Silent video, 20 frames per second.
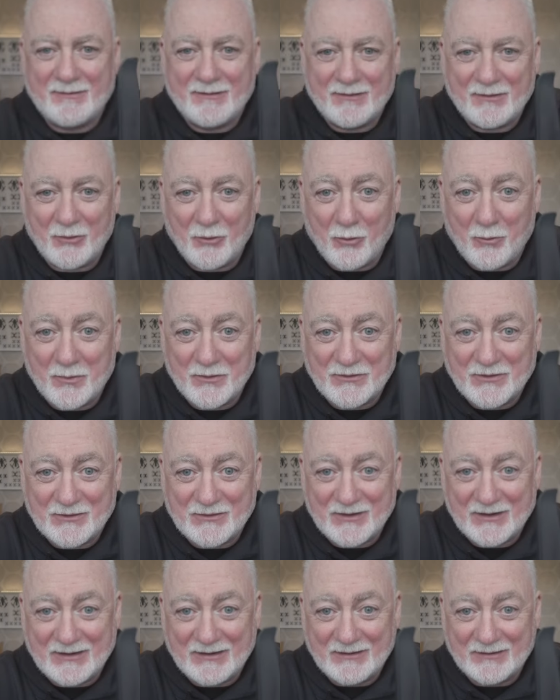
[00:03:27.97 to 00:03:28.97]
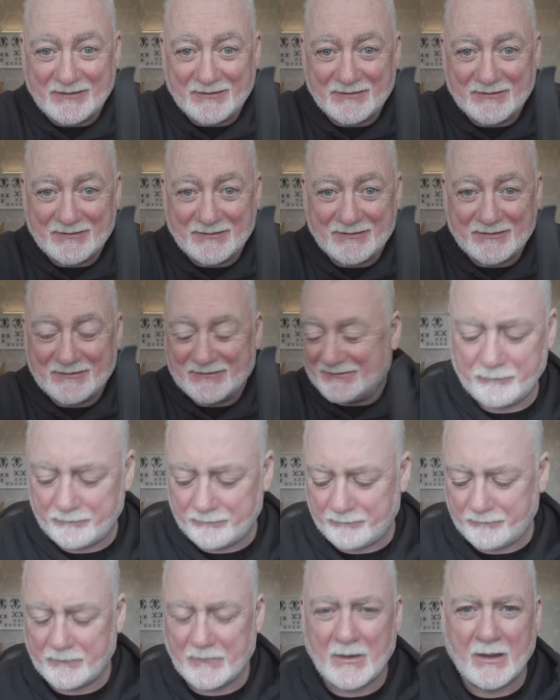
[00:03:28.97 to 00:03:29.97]
the opposite side.
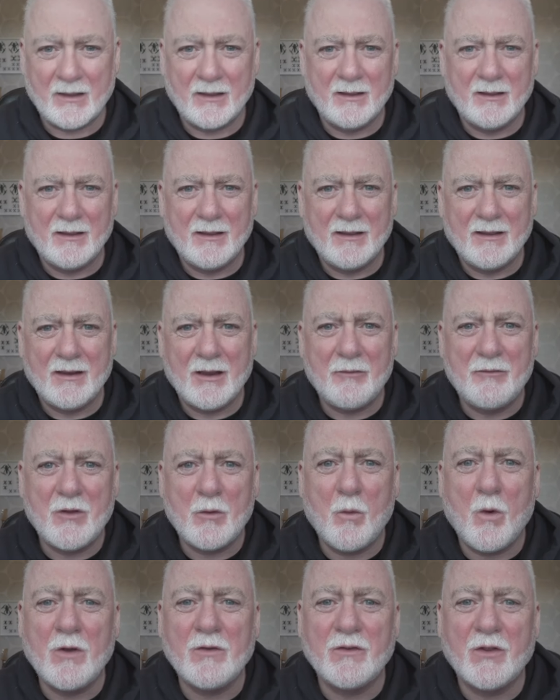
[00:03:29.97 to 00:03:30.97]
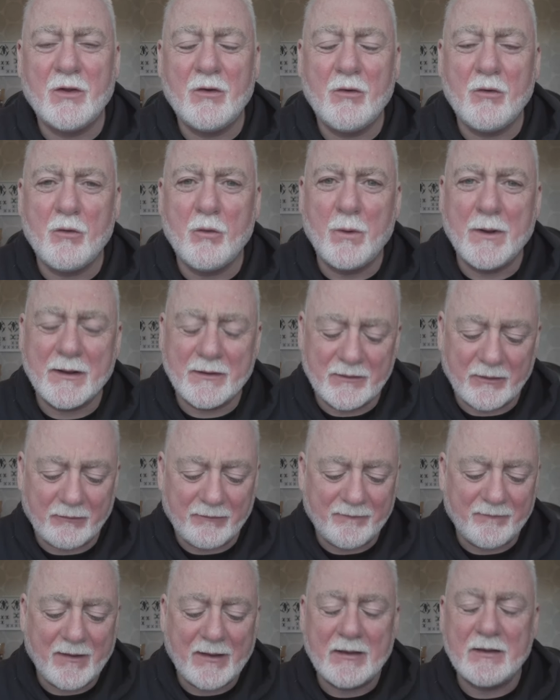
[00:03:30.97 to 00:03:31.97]
Now, if you want to know where to
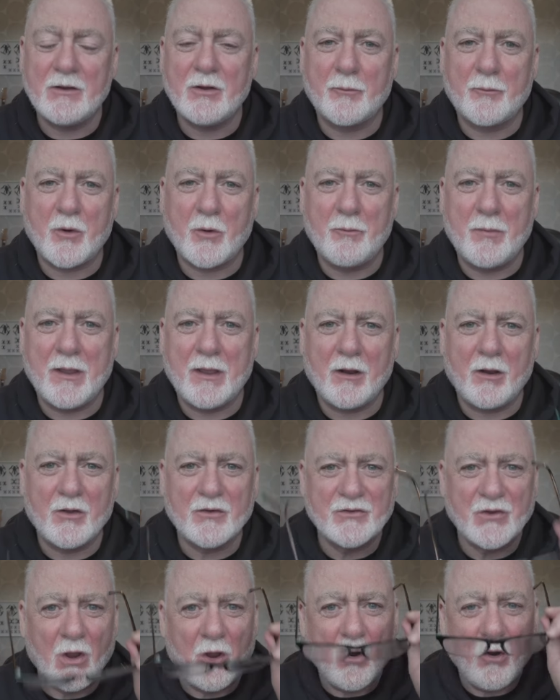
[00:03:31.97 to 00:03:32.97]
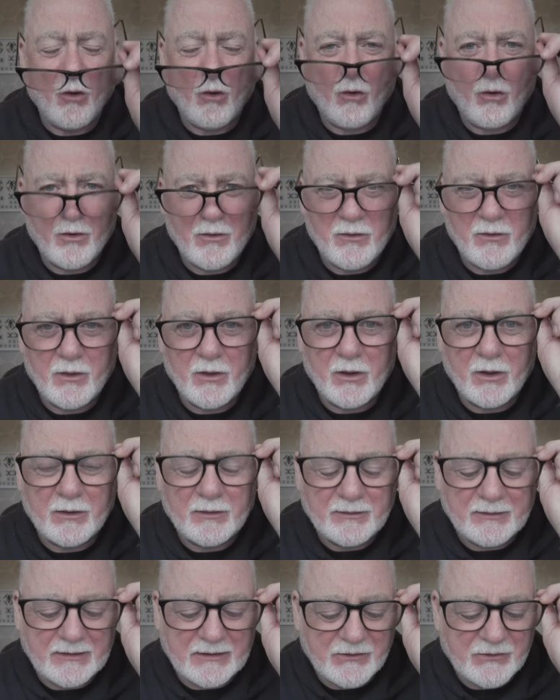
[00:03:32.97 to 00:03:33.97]
fit your propellers on the
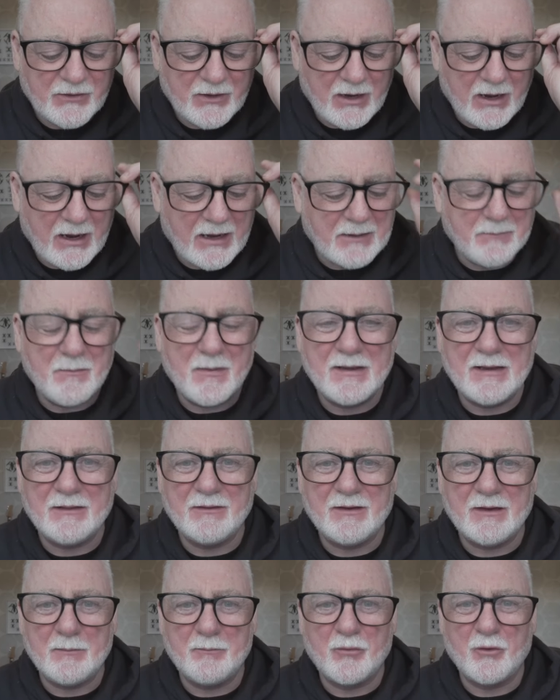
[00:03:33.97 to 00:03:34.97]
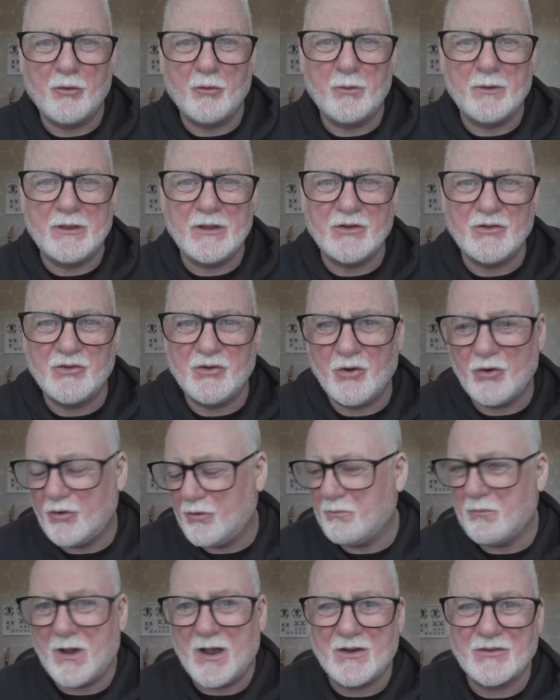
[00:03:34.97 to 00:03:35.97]
D J I Mini three Pro with these new
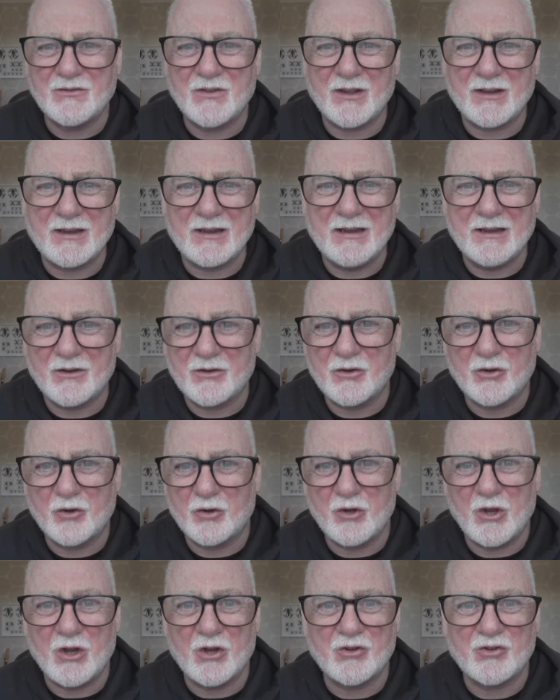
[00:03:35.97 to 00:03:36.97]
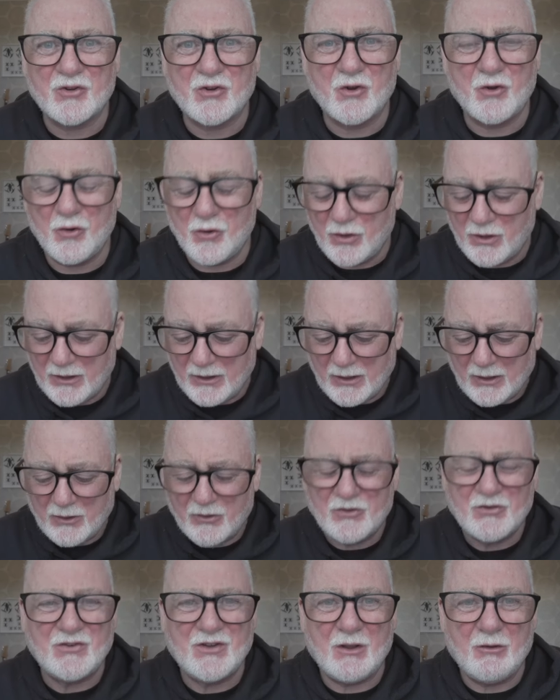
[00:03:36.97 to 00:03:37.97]
Master Airscrew
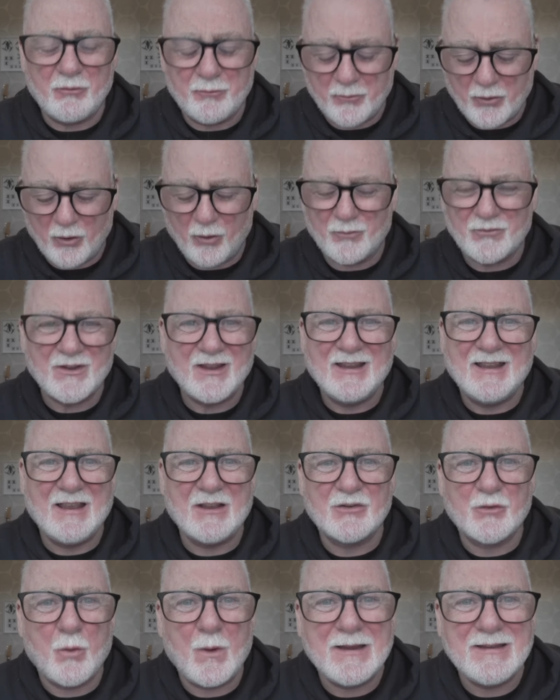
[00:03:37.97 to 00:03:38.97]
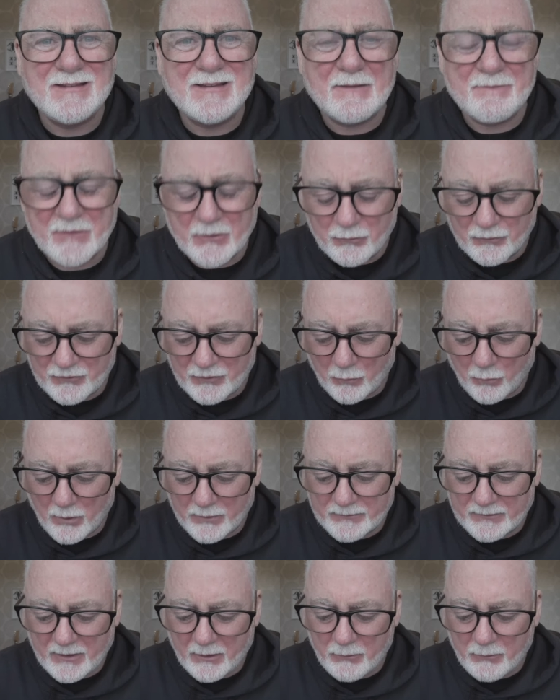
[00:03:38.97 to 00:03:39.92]
stealth props, it's quite difficult to work